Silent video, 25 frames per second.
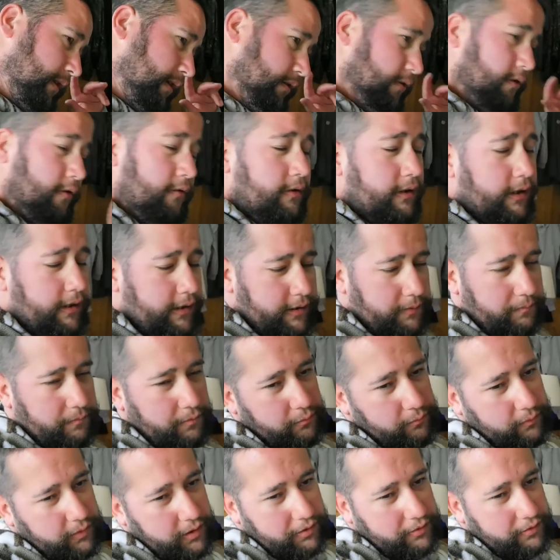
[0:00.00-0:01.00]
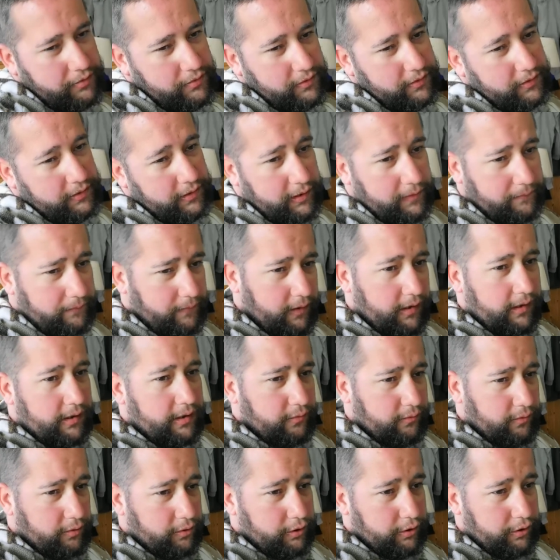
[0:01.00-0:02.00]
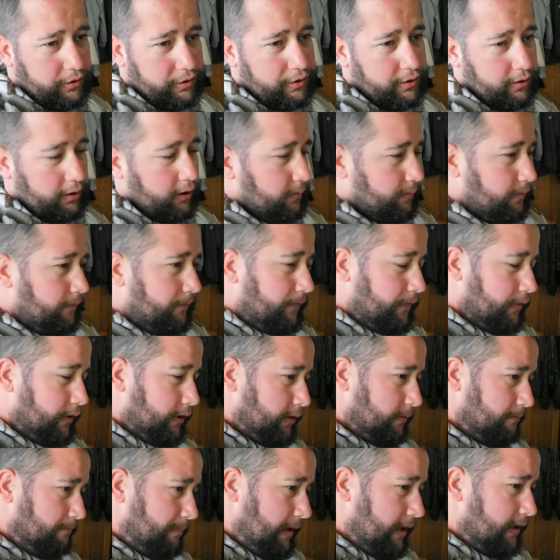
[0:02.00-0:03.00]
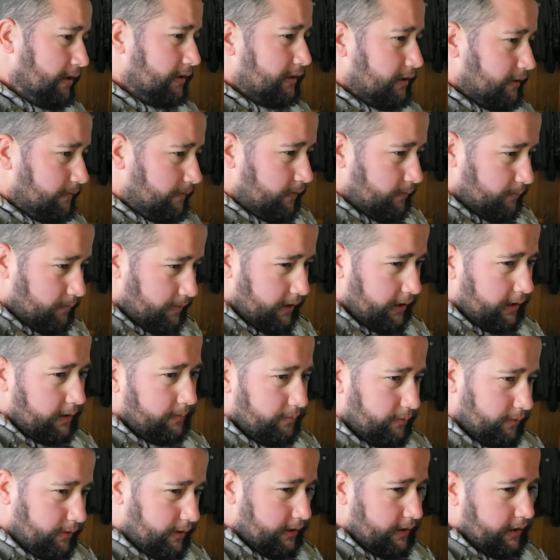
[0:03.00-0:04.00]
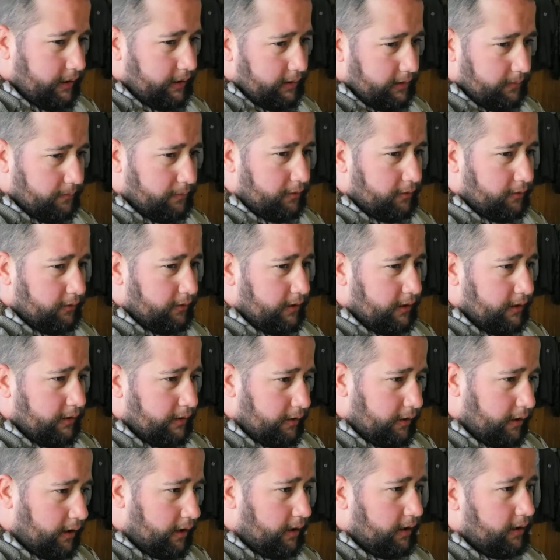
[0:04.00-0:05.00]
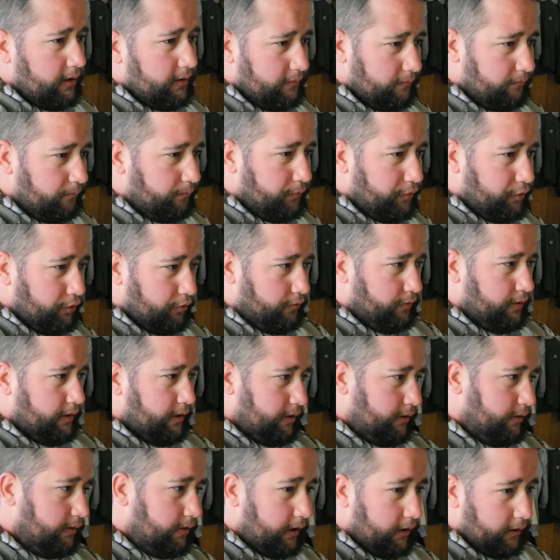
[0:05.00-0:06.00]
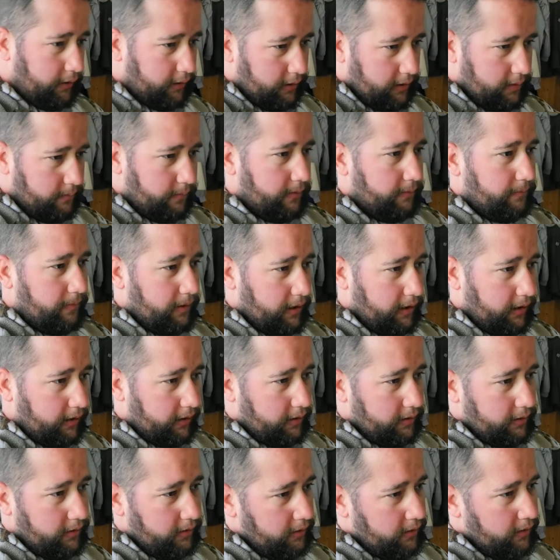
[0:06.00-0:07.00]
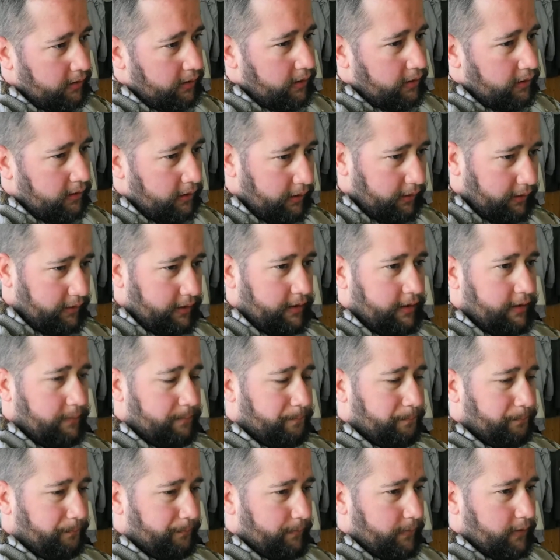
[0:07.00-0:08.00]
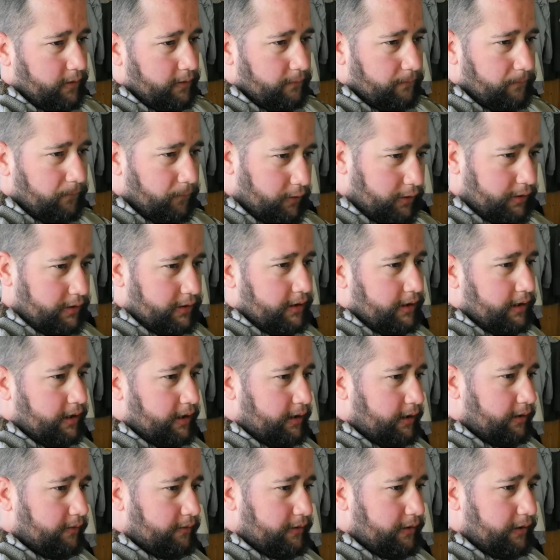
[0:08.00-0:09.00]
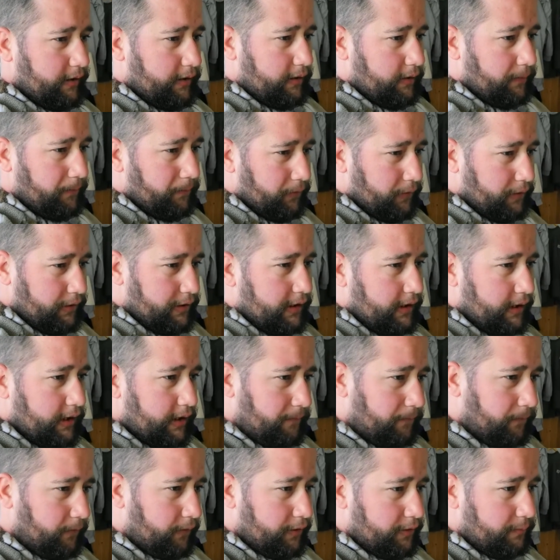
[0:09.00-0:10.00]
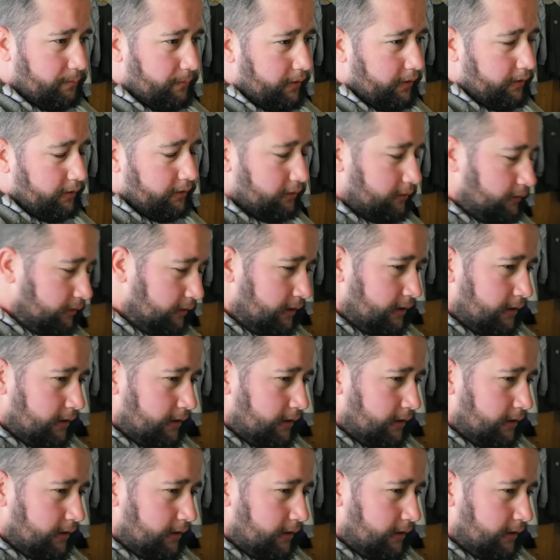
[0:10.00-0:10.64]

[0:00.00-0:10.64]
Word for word: only tip the waitresses if they do a good job. If they're bouncing from table to table and they're not doing, like, coming back like that first night I was here, first night, first meal,